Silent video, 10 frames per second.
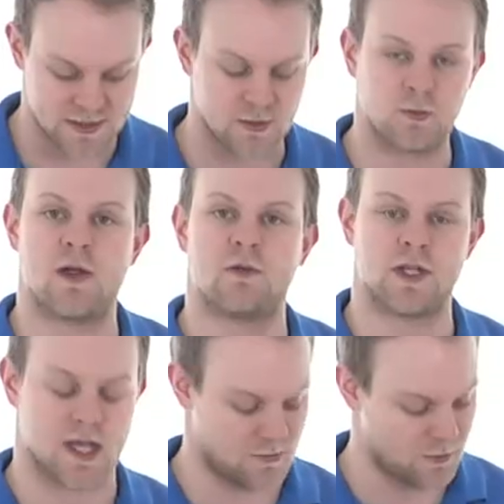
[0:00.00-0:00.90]
still wet when you
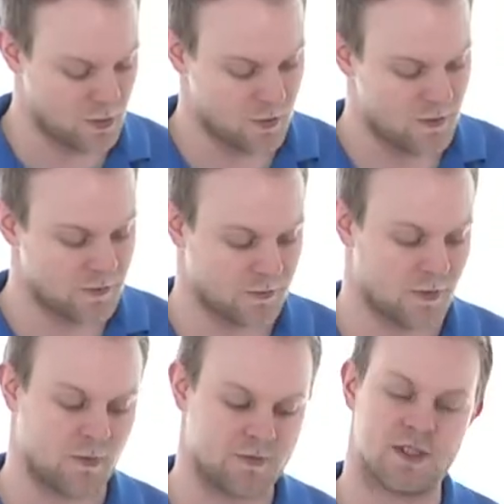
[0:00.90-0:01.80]
get out of the pool, not a
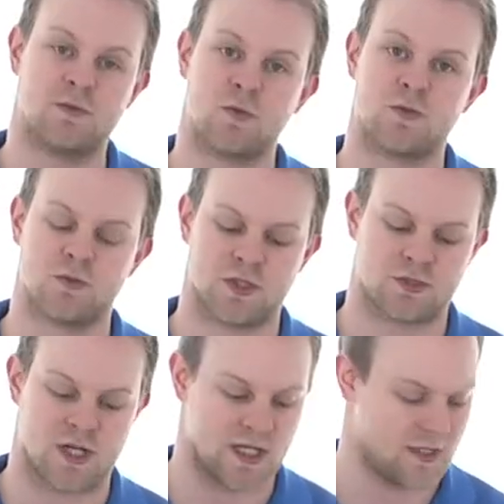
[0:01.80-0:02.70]
problem, obviously the water will just
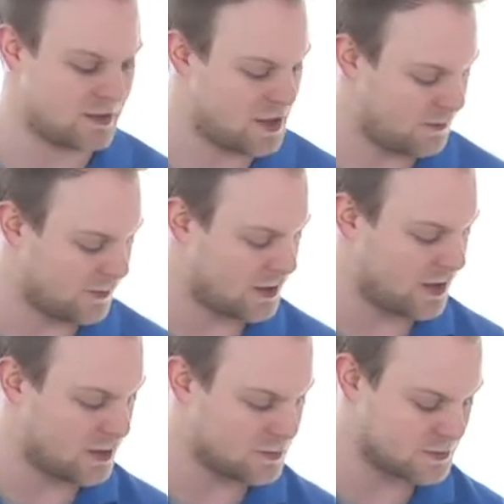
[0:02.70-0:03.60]
drain out via the
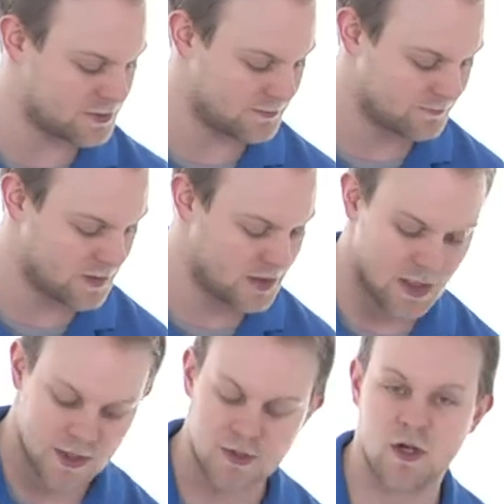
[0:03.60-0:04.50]
holes.
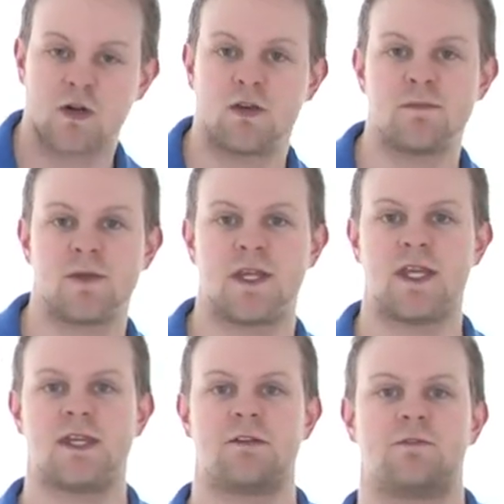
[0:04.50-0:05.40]
So a great bit of
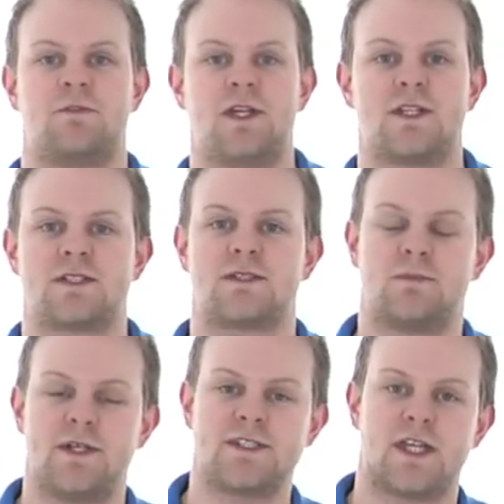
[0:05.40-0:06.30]
kit there from Finis.
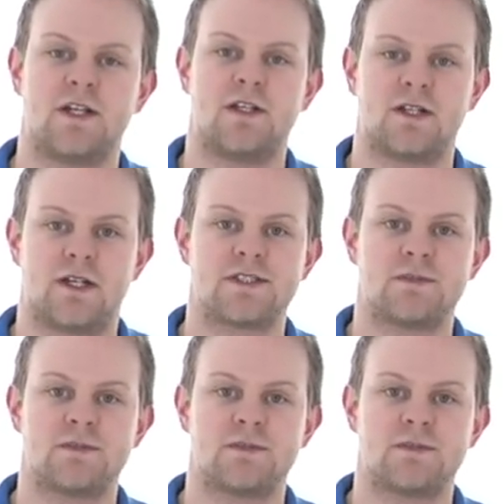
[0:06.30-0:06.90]
Please take a look at